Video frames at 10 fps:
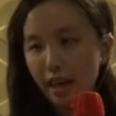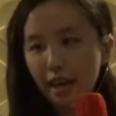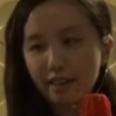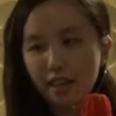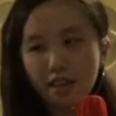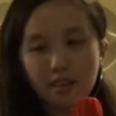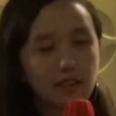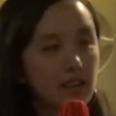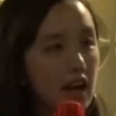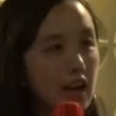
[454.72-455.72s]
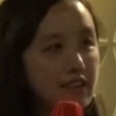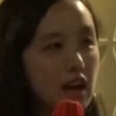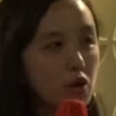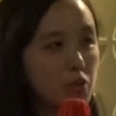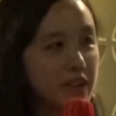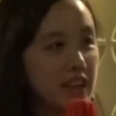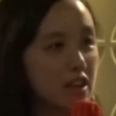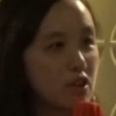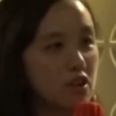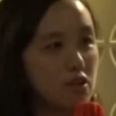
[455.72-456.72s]
And then now we
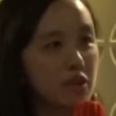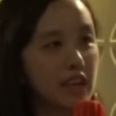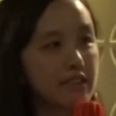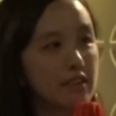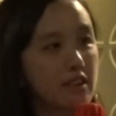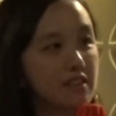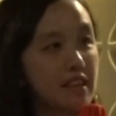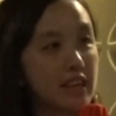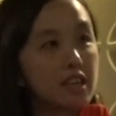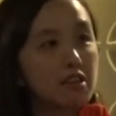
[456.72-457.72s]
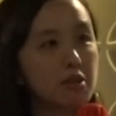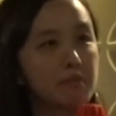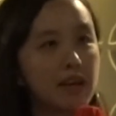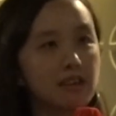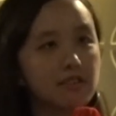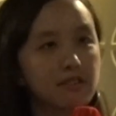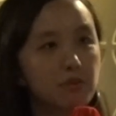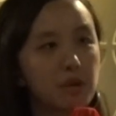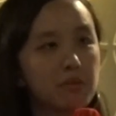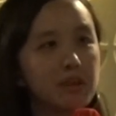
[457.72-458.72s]
can look at the secondary palettes
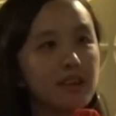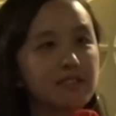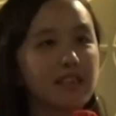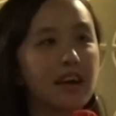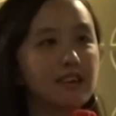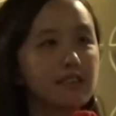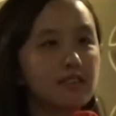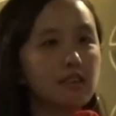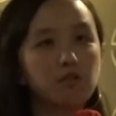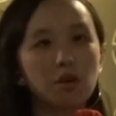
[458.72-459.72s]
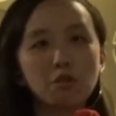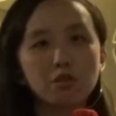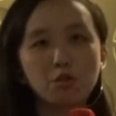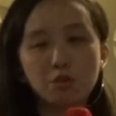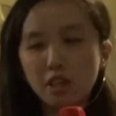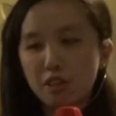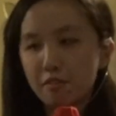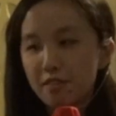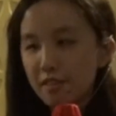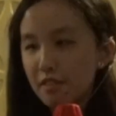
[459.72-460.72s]
where we assign the rows to each
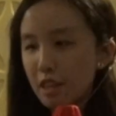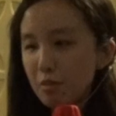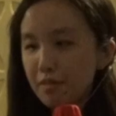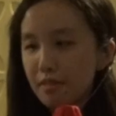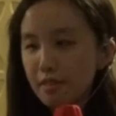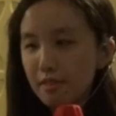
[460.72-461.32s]
of these names.